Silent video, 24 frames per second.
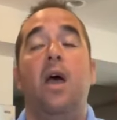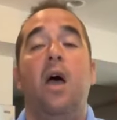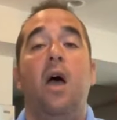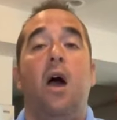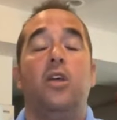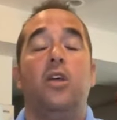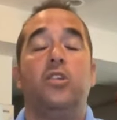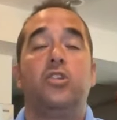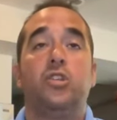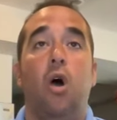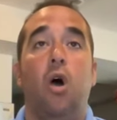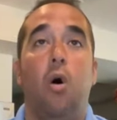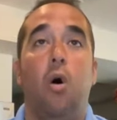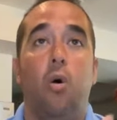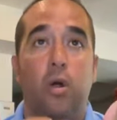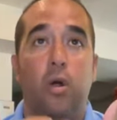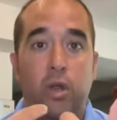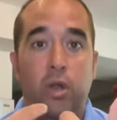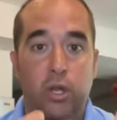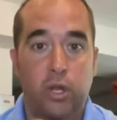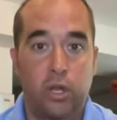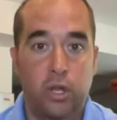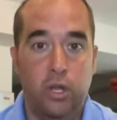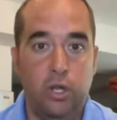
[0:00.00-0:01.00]

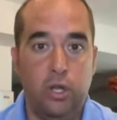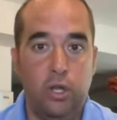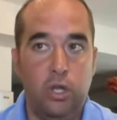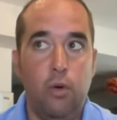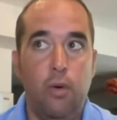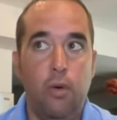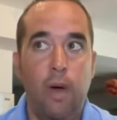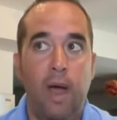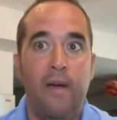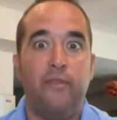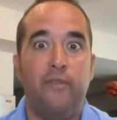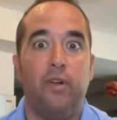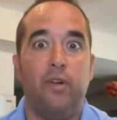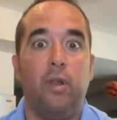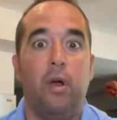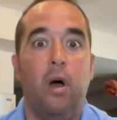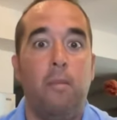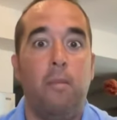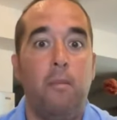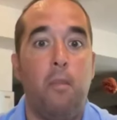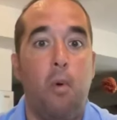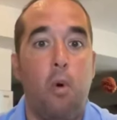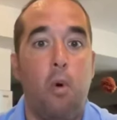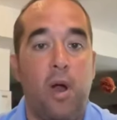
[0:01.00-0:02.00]
So you have
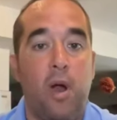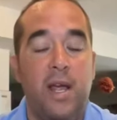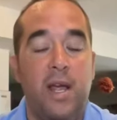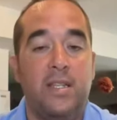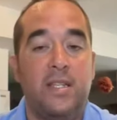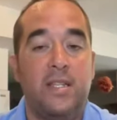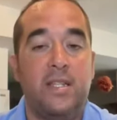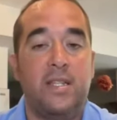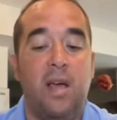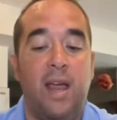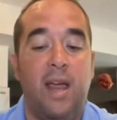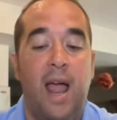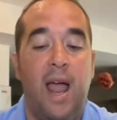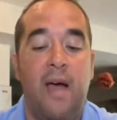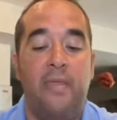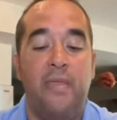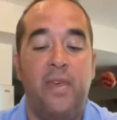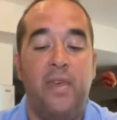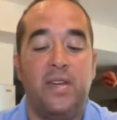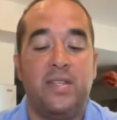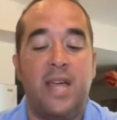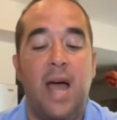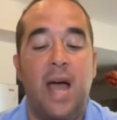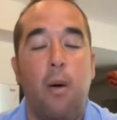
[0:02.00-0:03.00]
more insight on
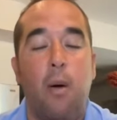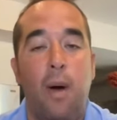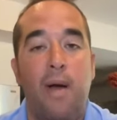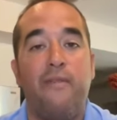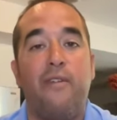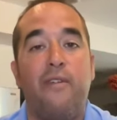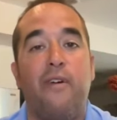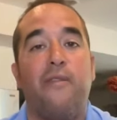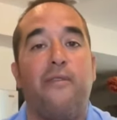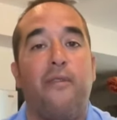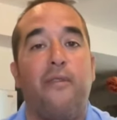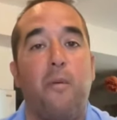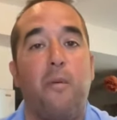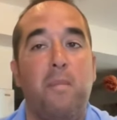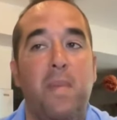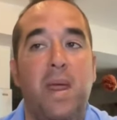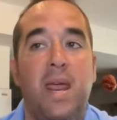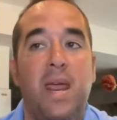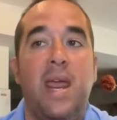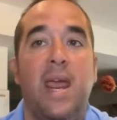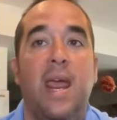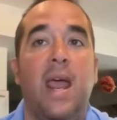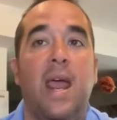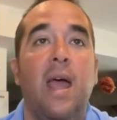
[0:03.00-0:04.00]
this. However, for
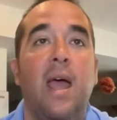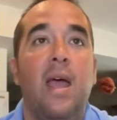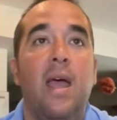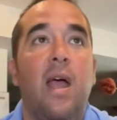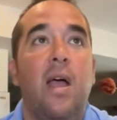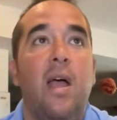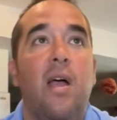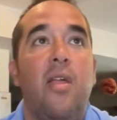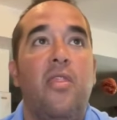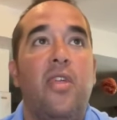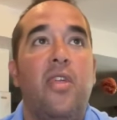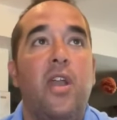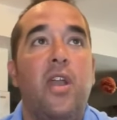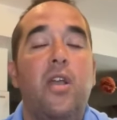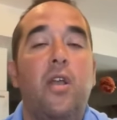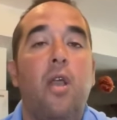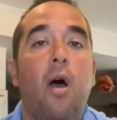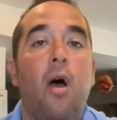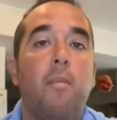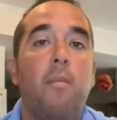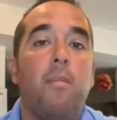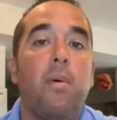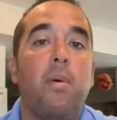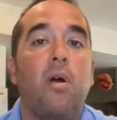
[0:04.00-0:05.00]
me, the
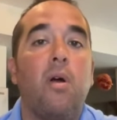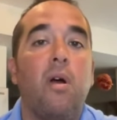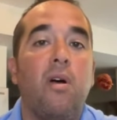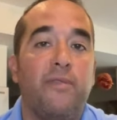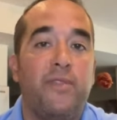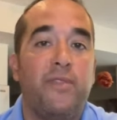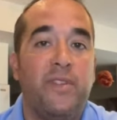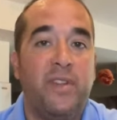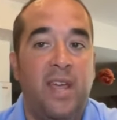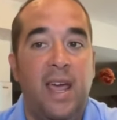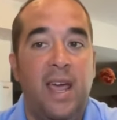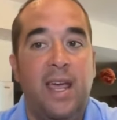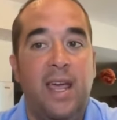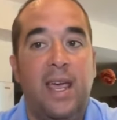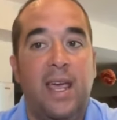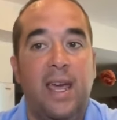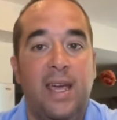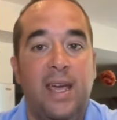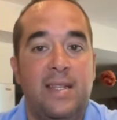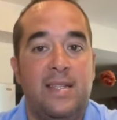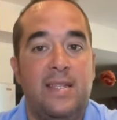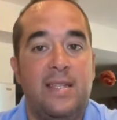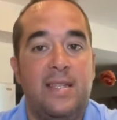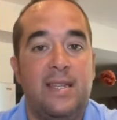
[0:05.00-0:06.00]
number of
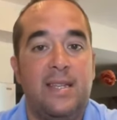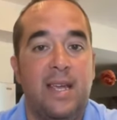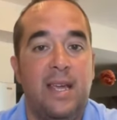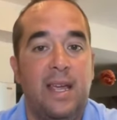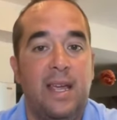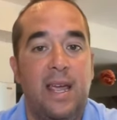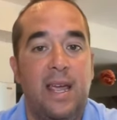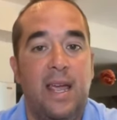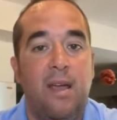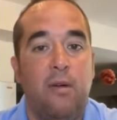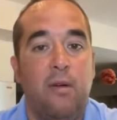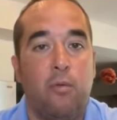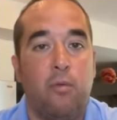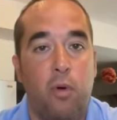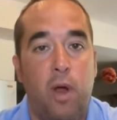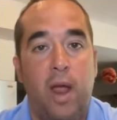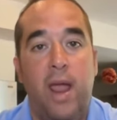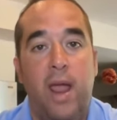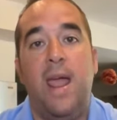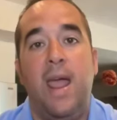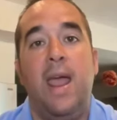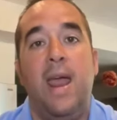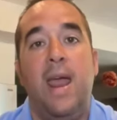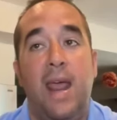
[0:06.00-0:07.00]
tickets
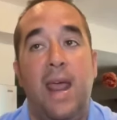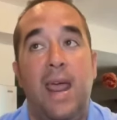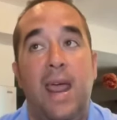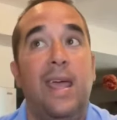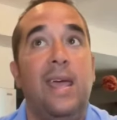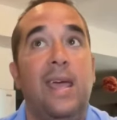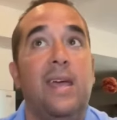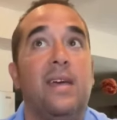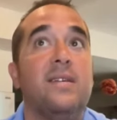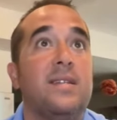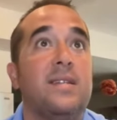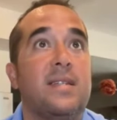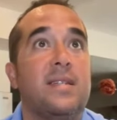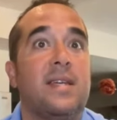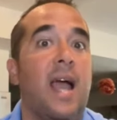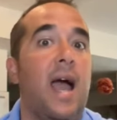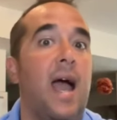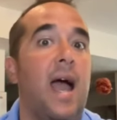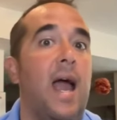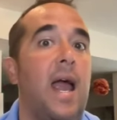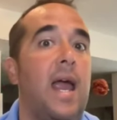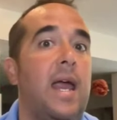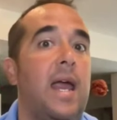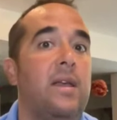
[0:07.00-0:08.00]
written is
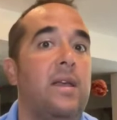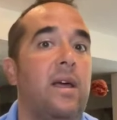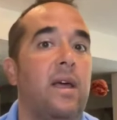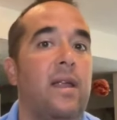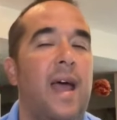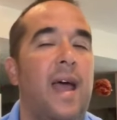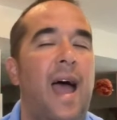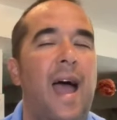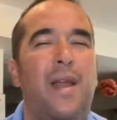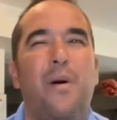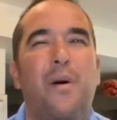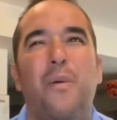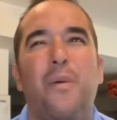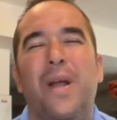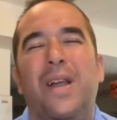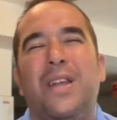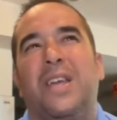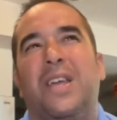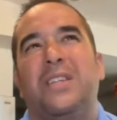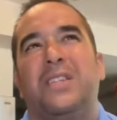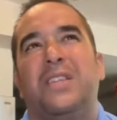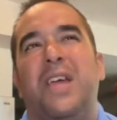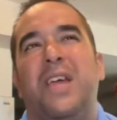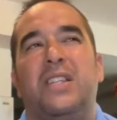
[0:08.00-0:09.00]
kind, I don't want to
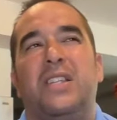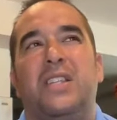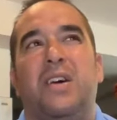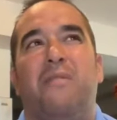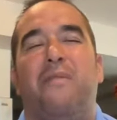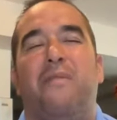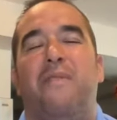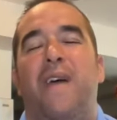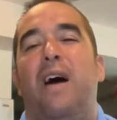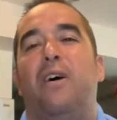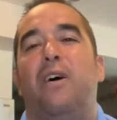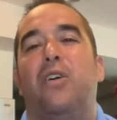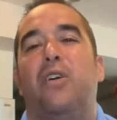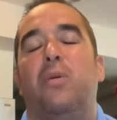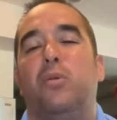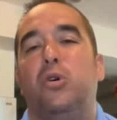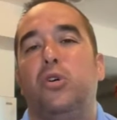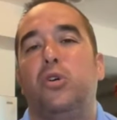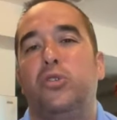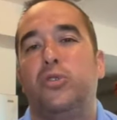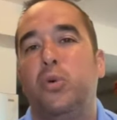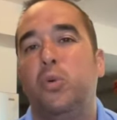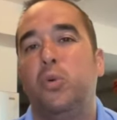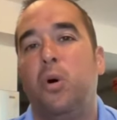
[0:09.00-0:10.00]
say it's a valuable
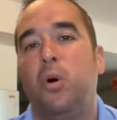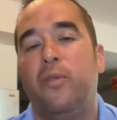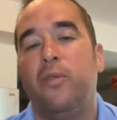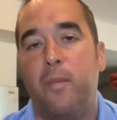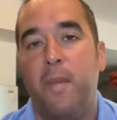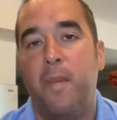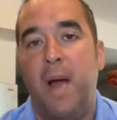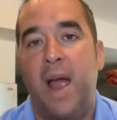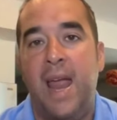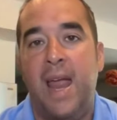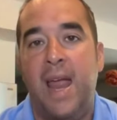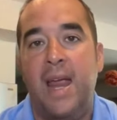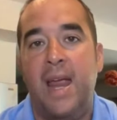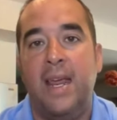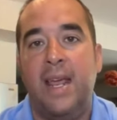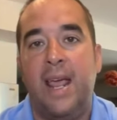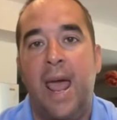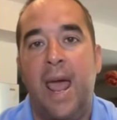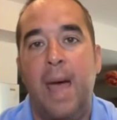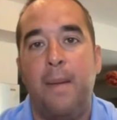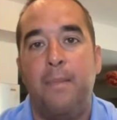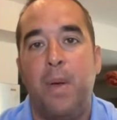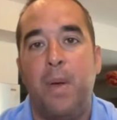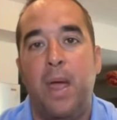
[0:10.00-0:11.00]
tool for my
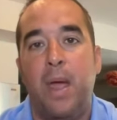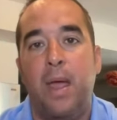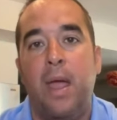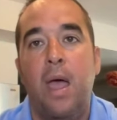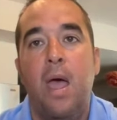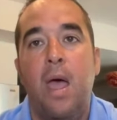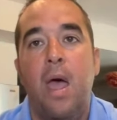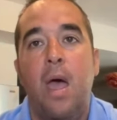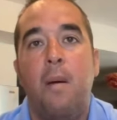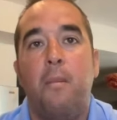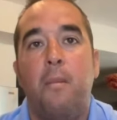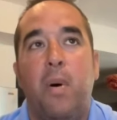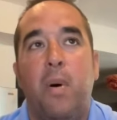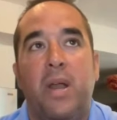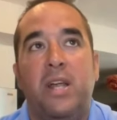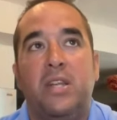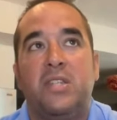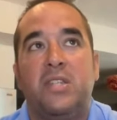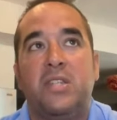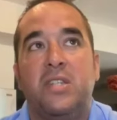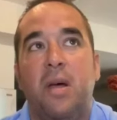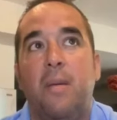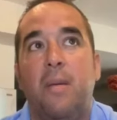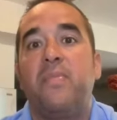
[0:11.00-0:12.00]
handicapping, but
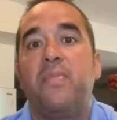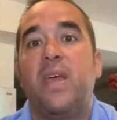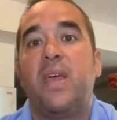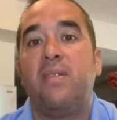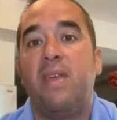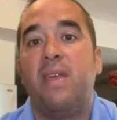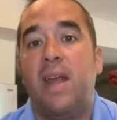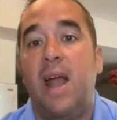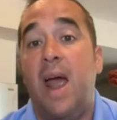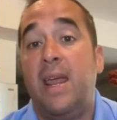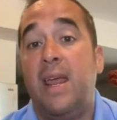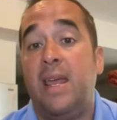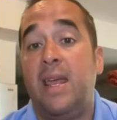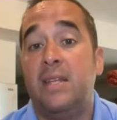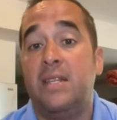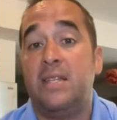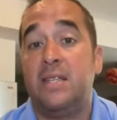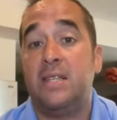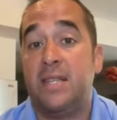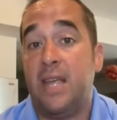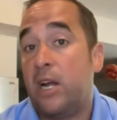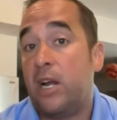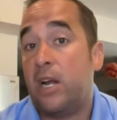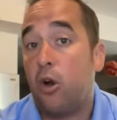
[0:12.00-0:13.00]
it's something that I
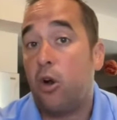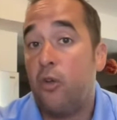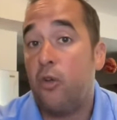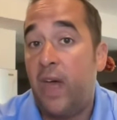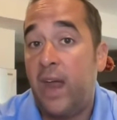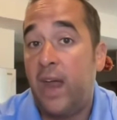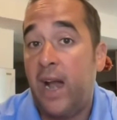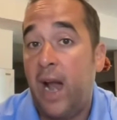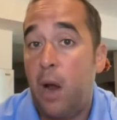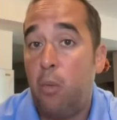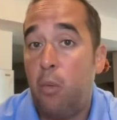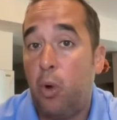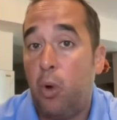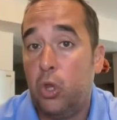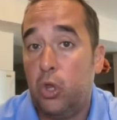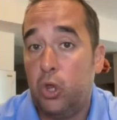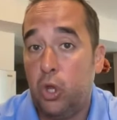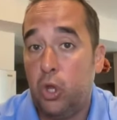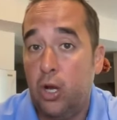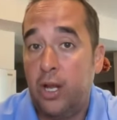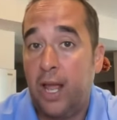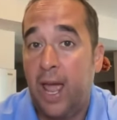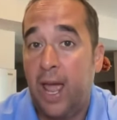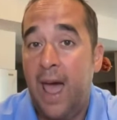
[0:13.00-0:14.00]
consider or that I will
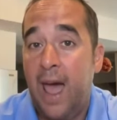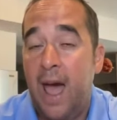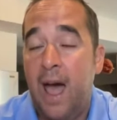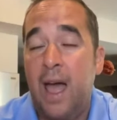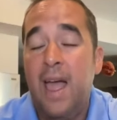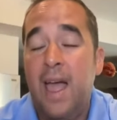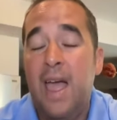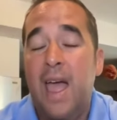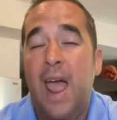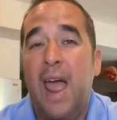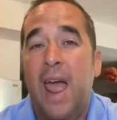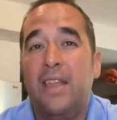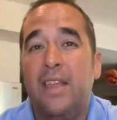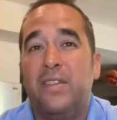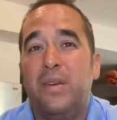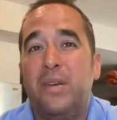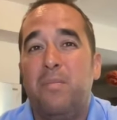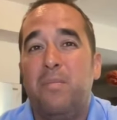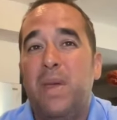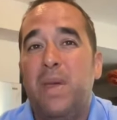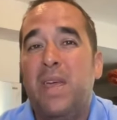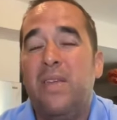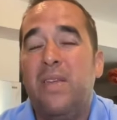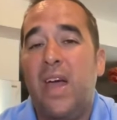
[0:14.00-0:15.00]
look at. And to
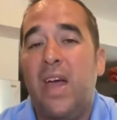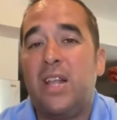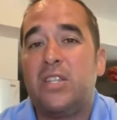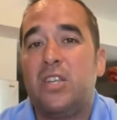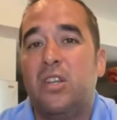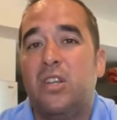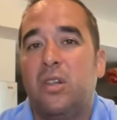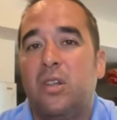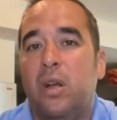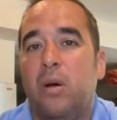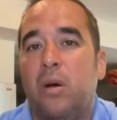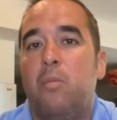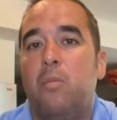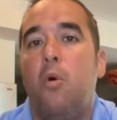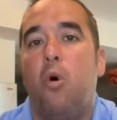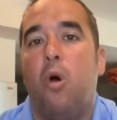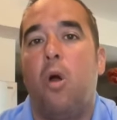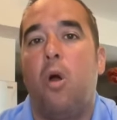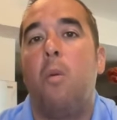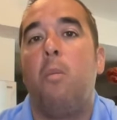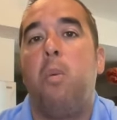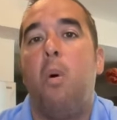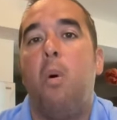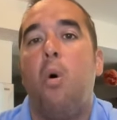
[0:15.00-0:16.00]
me, that's a little more
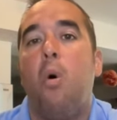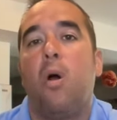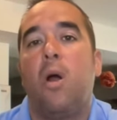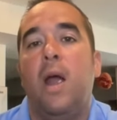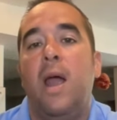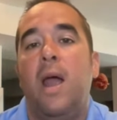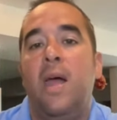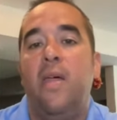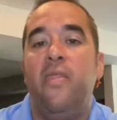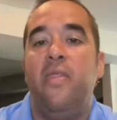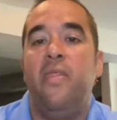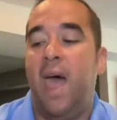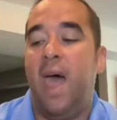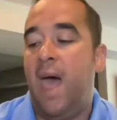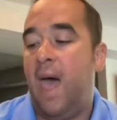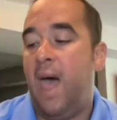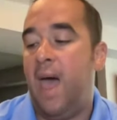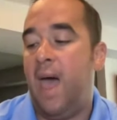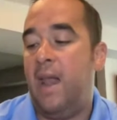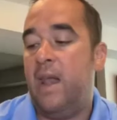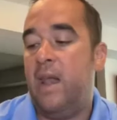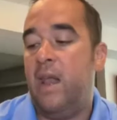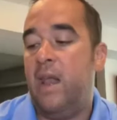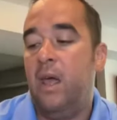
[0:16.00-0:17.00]
important
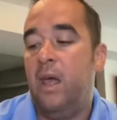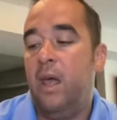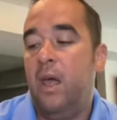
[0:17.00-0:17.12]
than